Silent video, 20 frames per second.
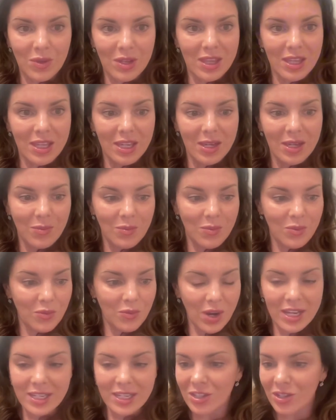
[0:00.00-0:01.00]
the
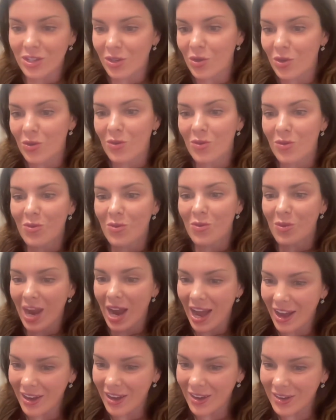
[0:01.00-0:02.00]
breasts look
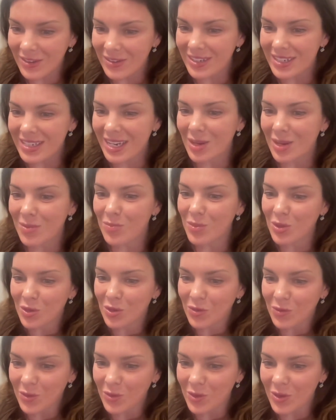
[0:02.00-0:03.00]
round and
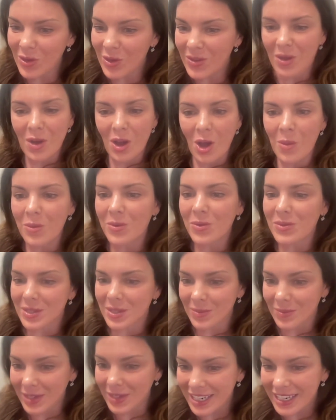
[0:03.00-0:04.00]
beautiful almost
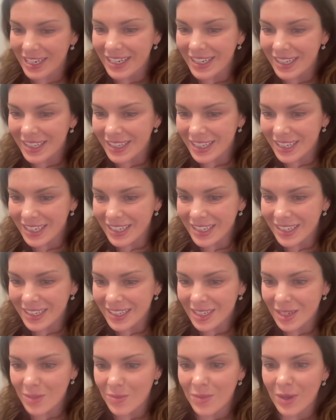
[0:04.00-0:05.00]
immediately
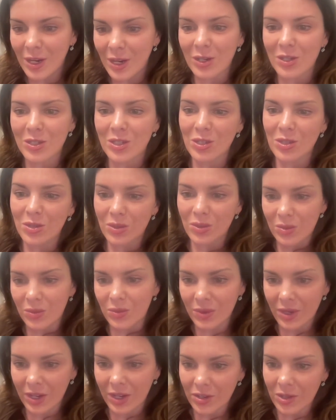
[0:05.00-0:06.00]
compared to
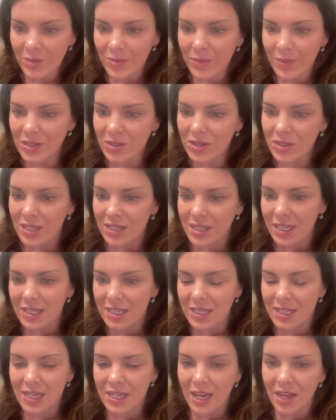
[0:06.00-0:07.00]
under the muscle that tends
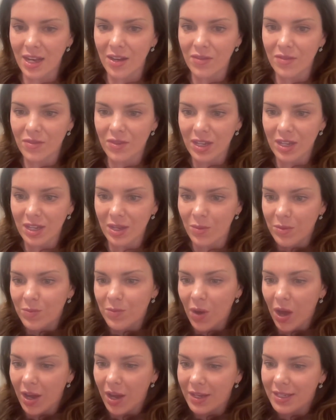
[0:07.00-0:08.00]
to have like a
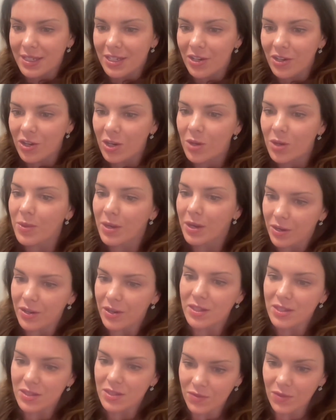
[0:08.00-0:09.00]
boxier
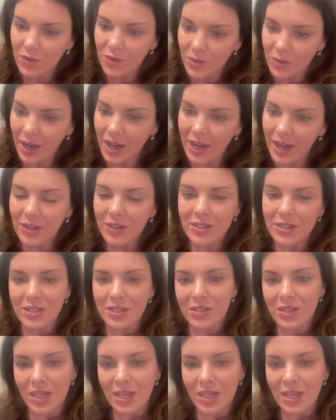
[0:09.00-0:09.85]
appearance for a while until that.